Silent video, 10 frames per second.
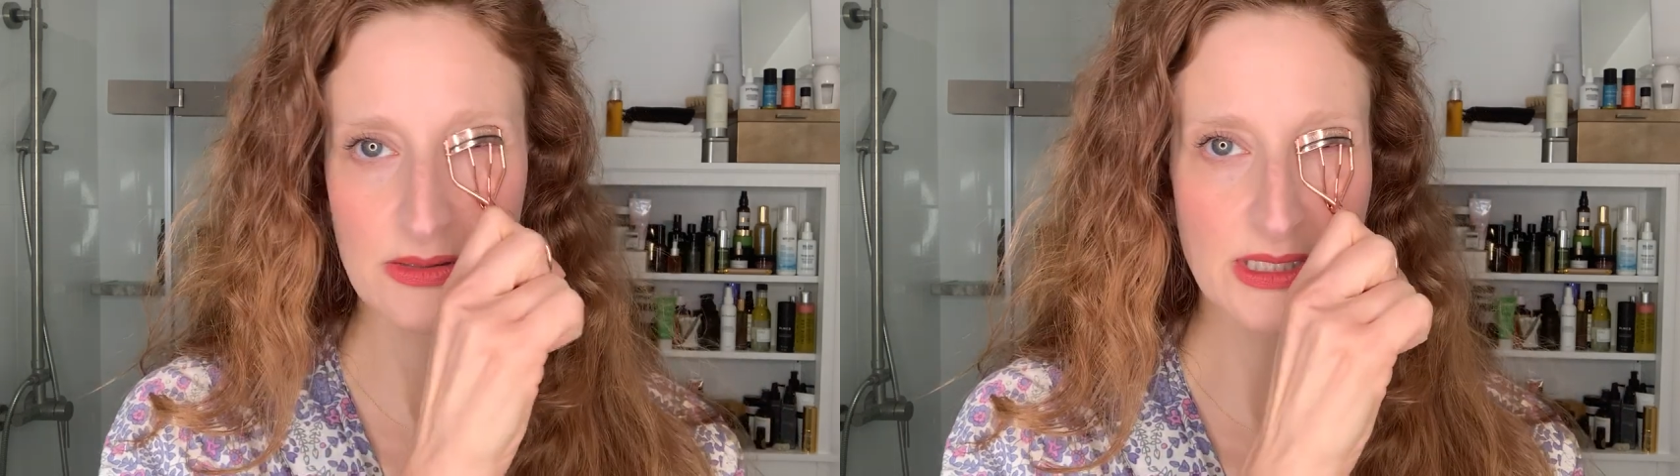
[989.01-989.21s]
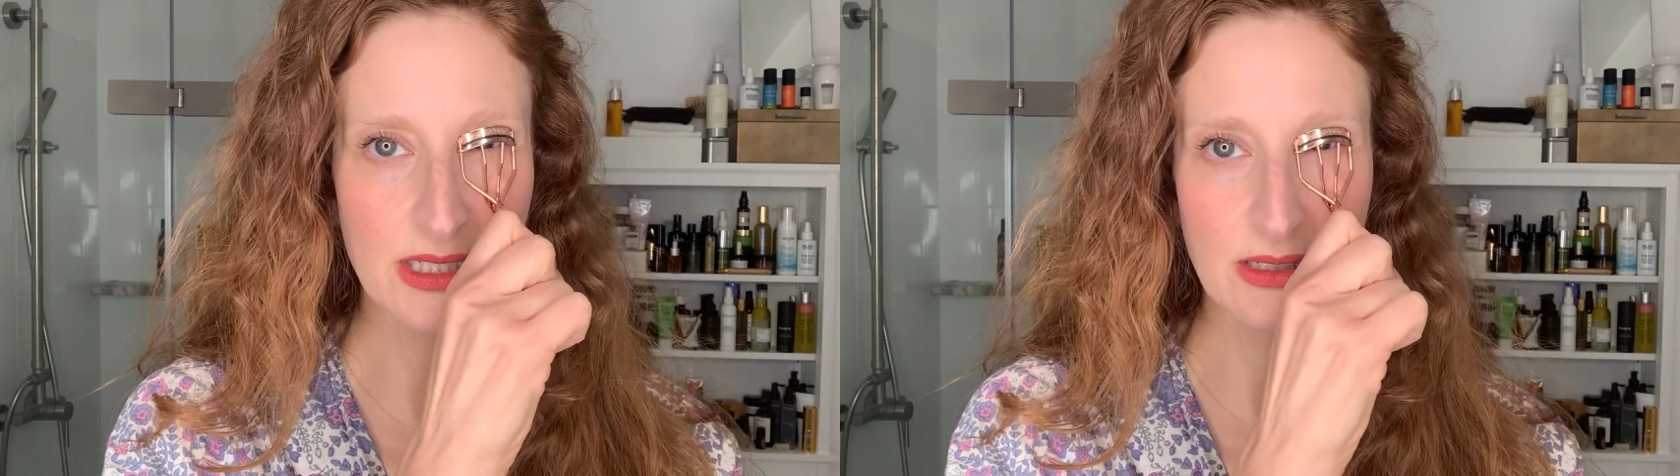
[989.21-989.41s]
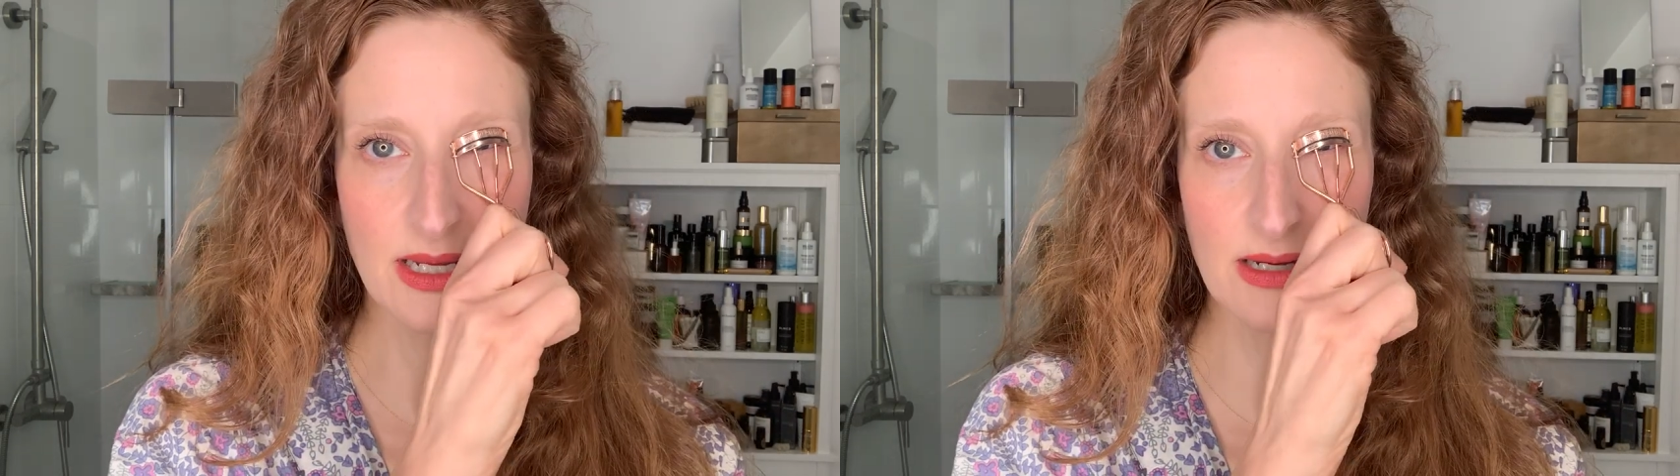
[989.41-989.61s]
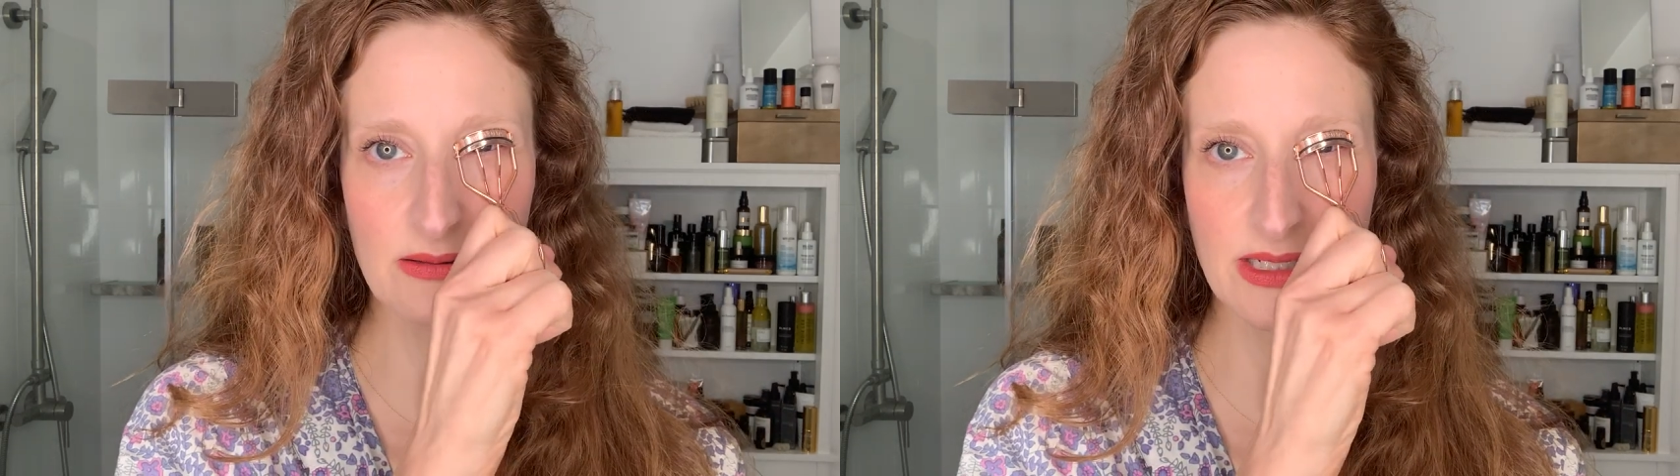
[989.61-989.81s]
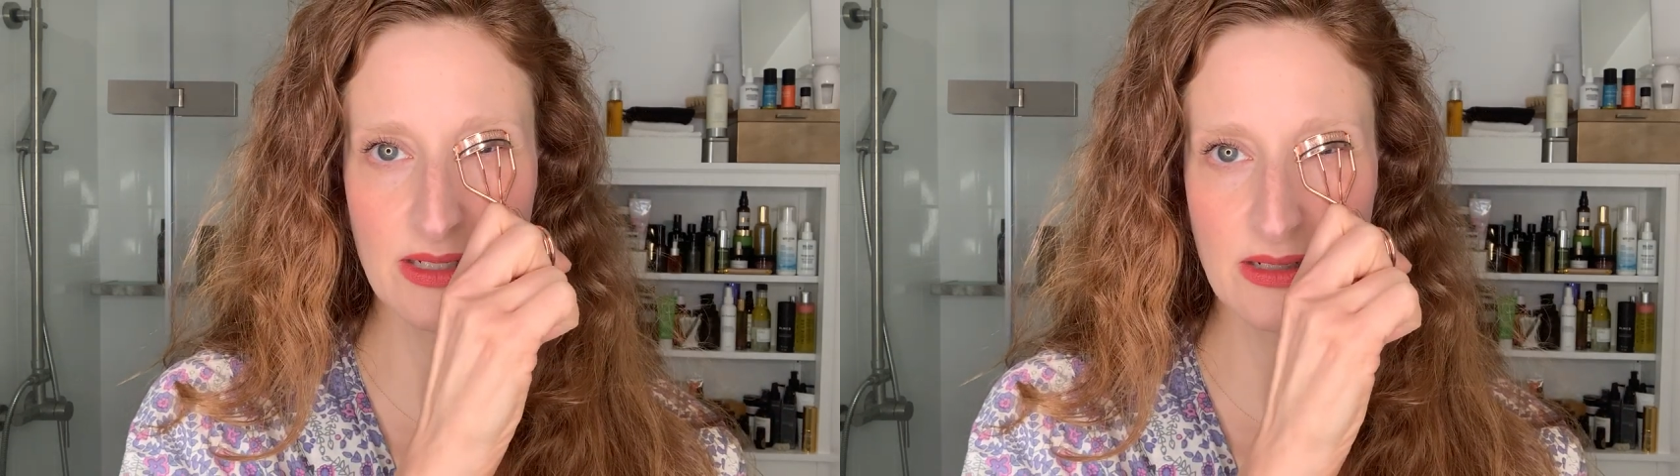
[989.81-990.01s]
see,
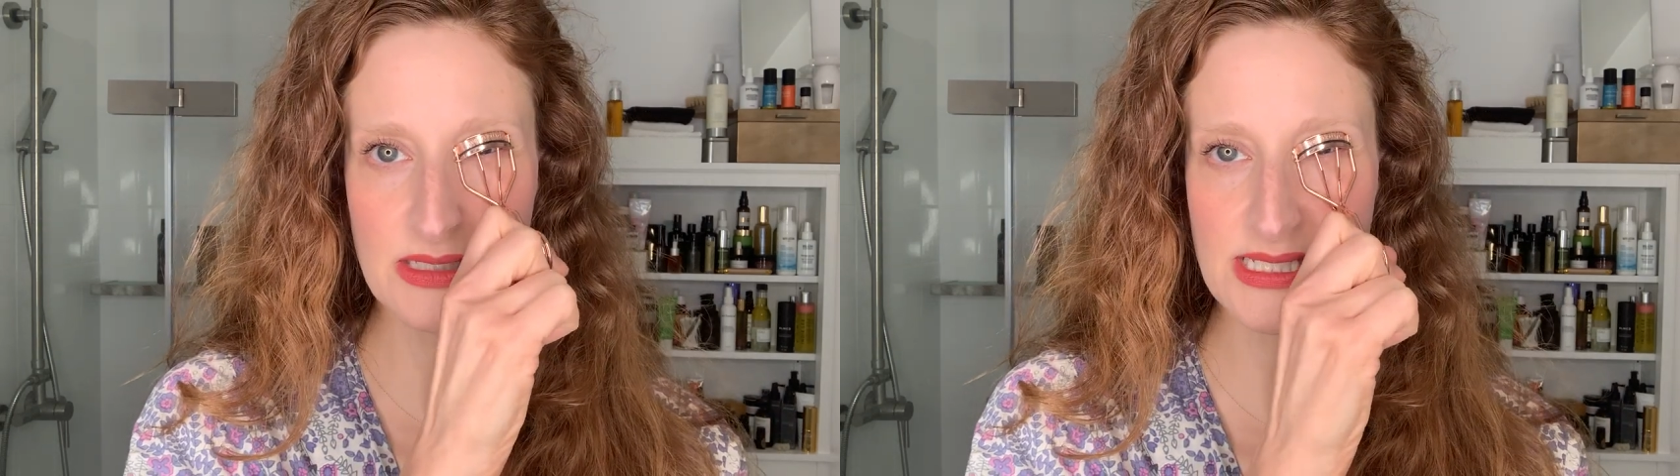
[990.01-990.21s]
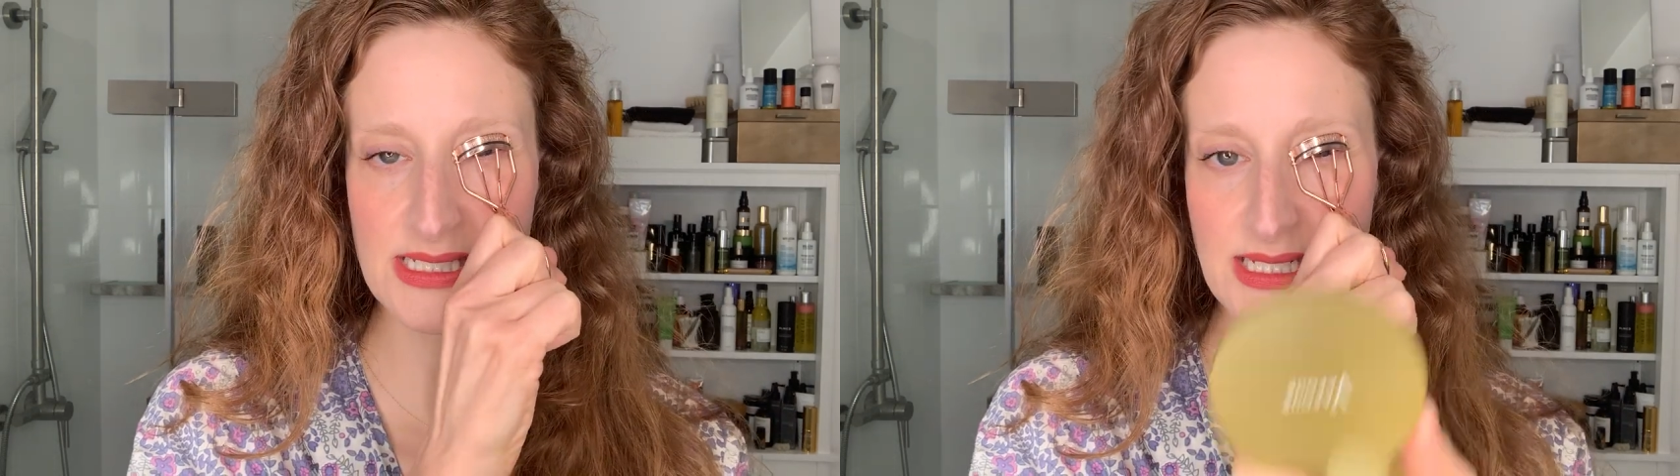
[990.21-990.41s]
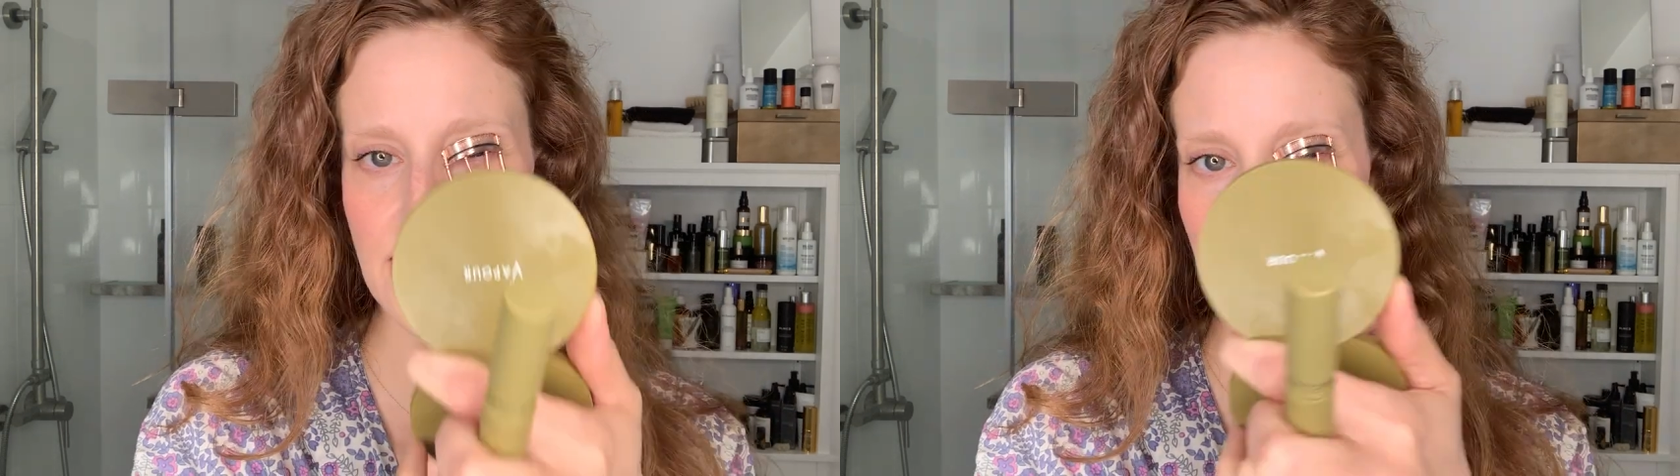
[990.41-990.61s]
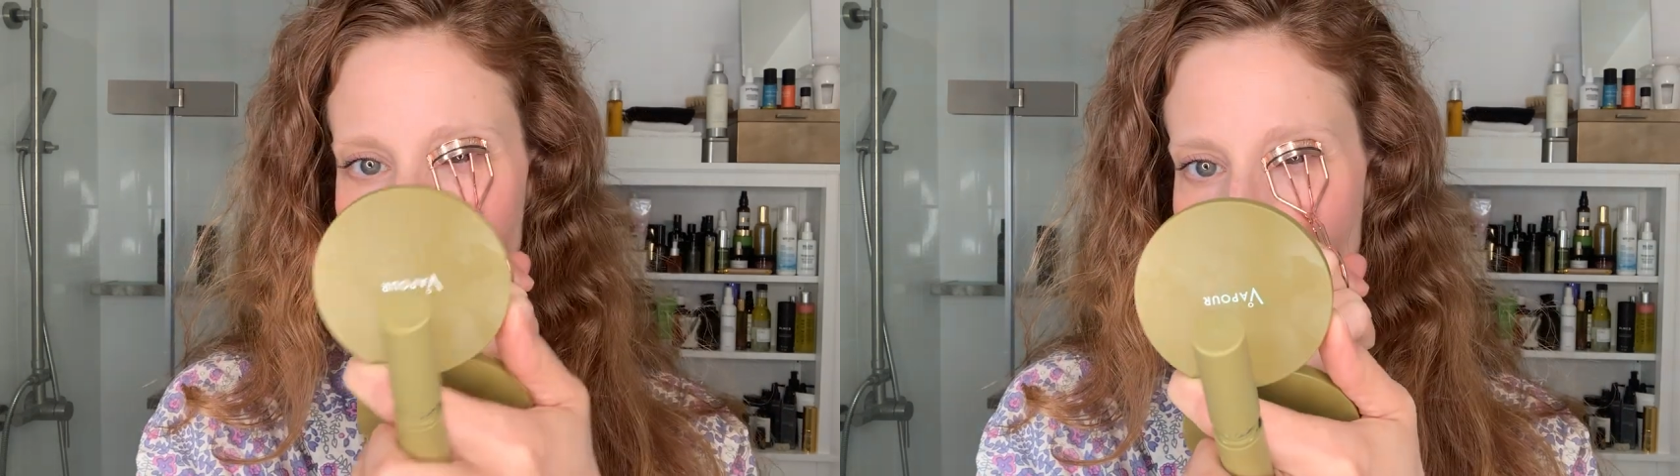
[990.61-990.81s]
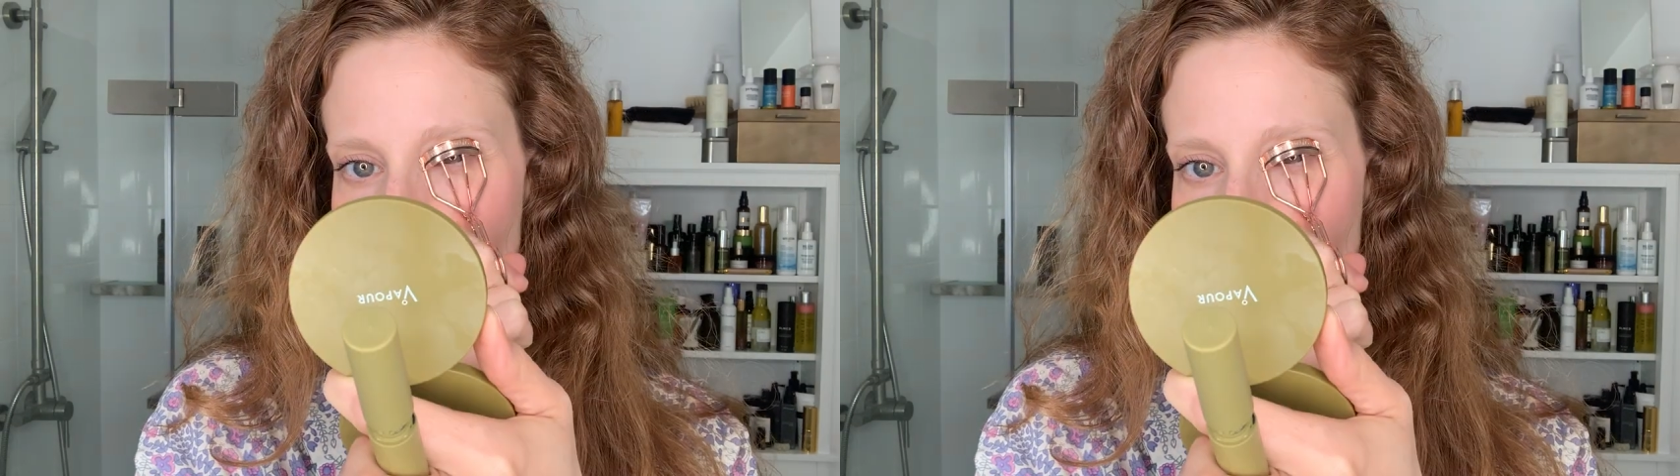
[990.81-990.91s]
angling slightly